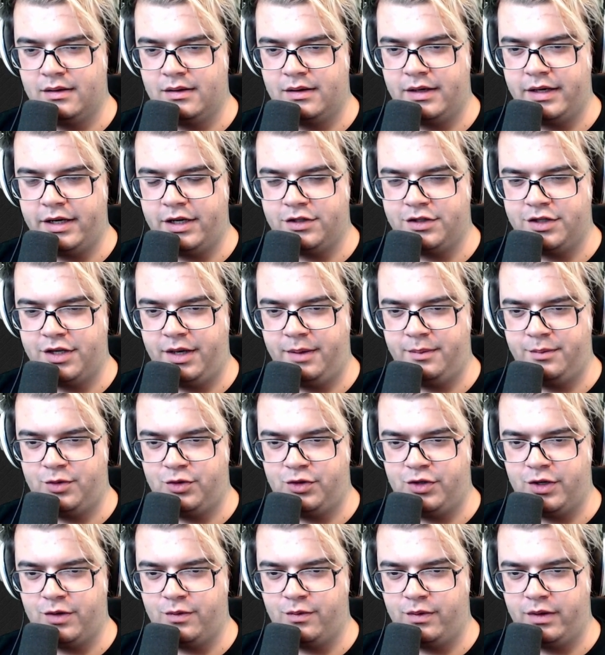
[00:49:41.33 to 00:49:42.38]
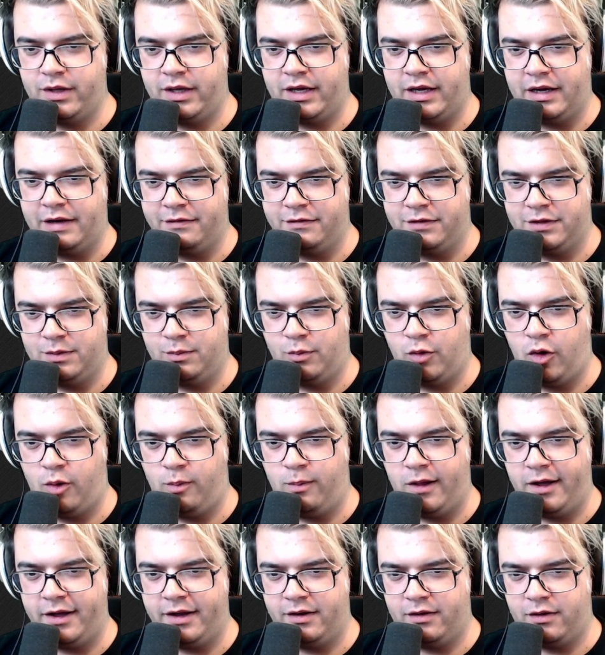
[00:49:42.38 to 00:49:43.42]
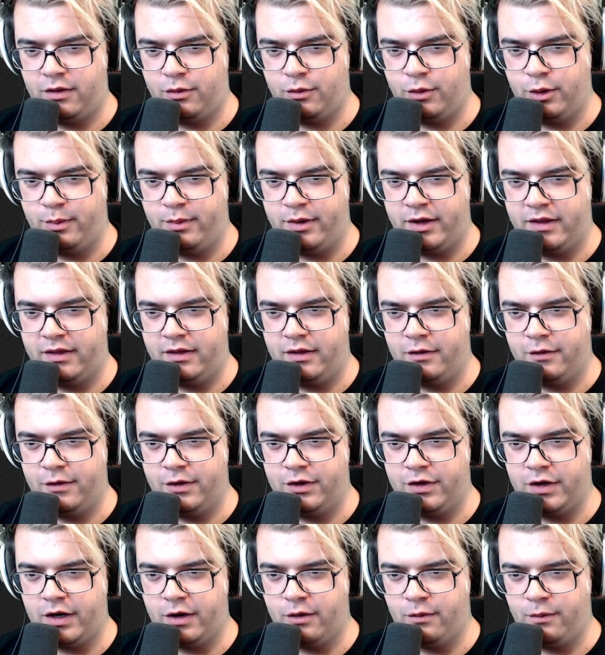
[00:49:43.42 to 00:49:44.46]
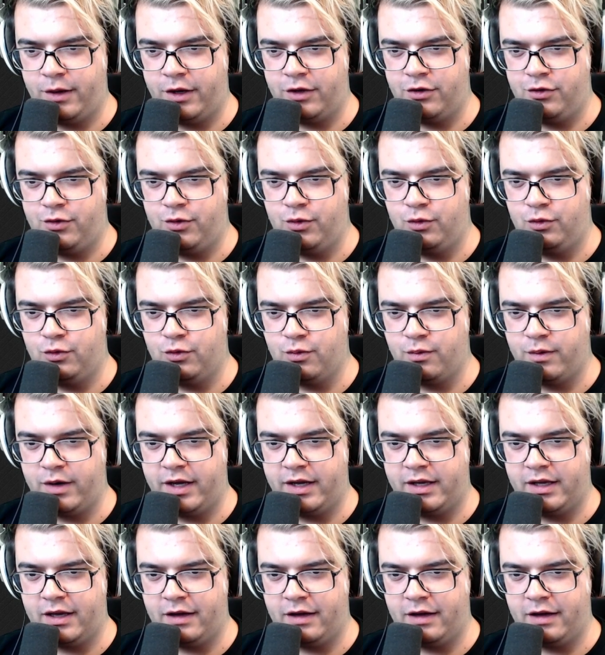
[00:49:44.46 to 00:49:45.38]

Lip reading: Cash games generally have small blind 3-bet their entire range due to rake.